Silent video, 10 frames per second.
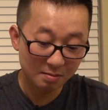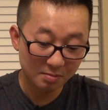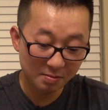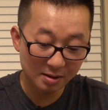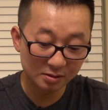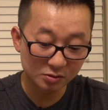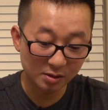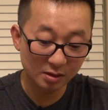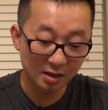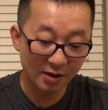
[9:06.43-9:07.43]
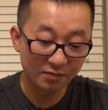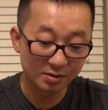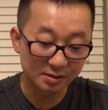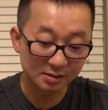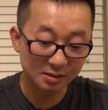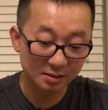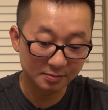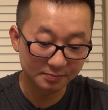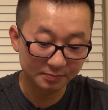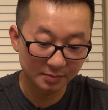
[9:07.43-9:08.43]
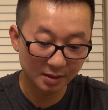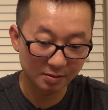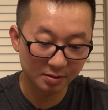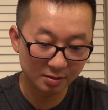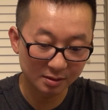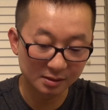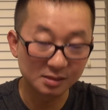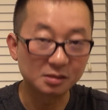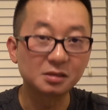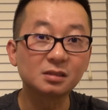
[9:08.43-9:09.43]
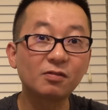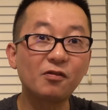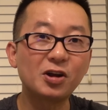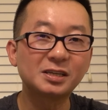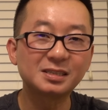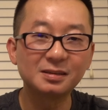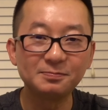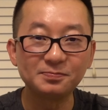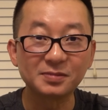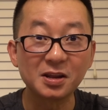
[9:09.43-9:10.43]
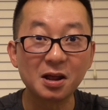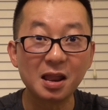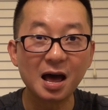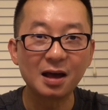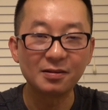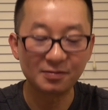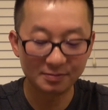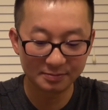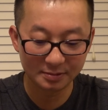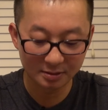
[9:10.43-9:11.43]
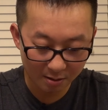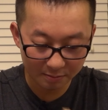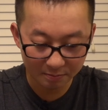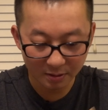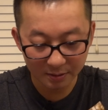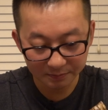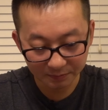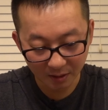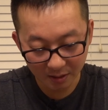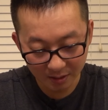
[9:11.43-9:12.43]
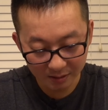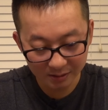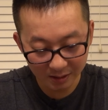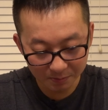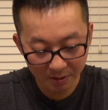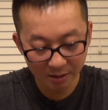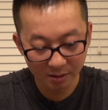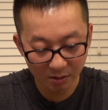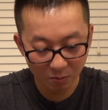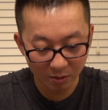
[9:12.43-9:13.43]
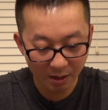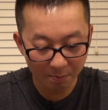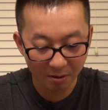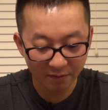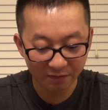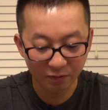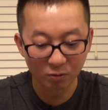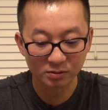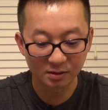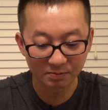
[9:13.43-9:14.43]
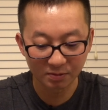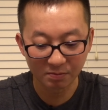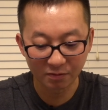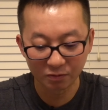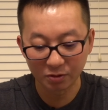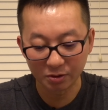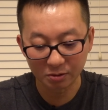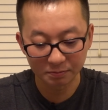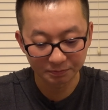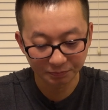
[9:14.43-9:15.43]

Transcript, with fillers: Maybe I have to try the live one and see. I don't know, because these are just fresh. They're not live. But it does taste better than the one I bought frozen from before though.